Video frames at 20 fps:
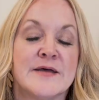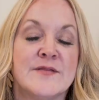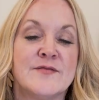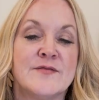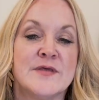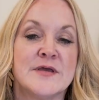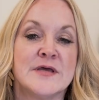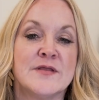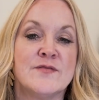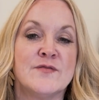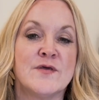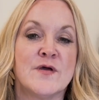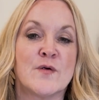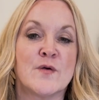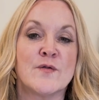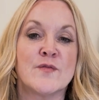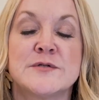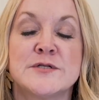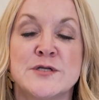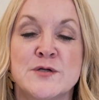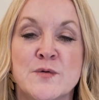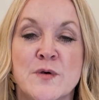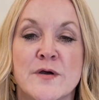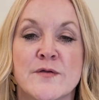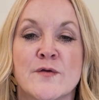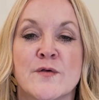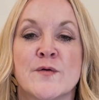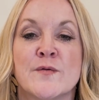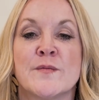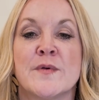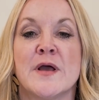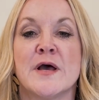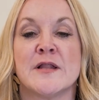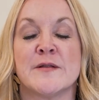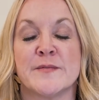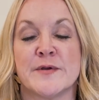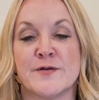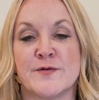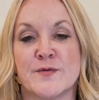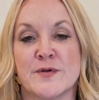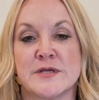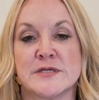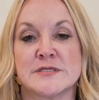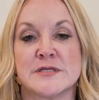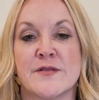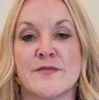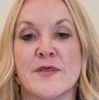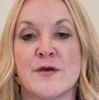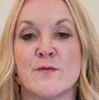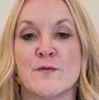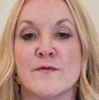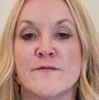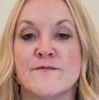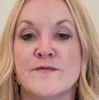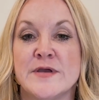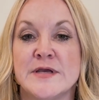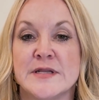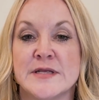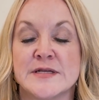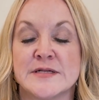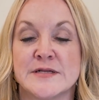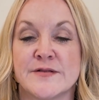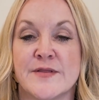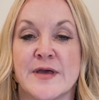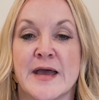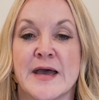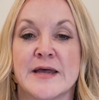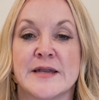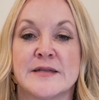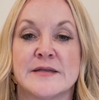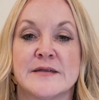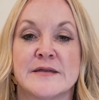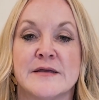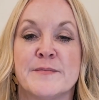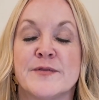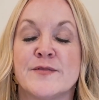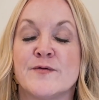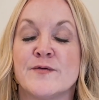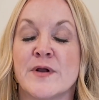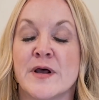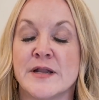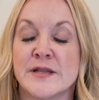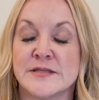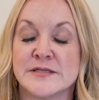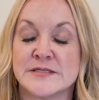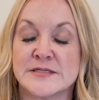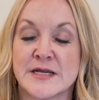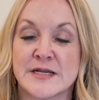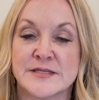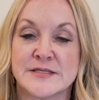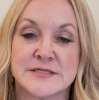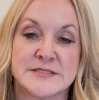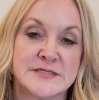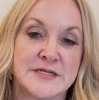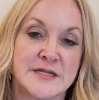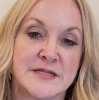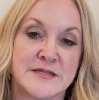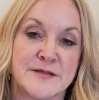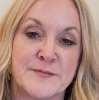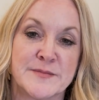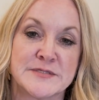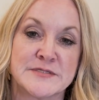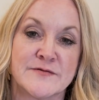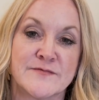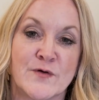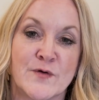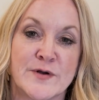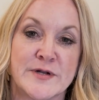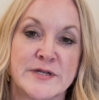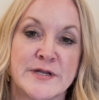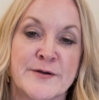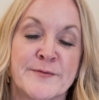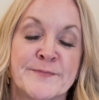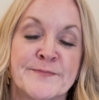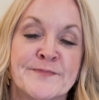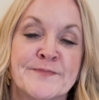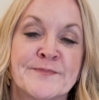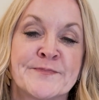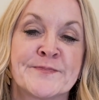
then there are 2 other elementaries that will feed into that, but they're not inside the city limits of Gardendale.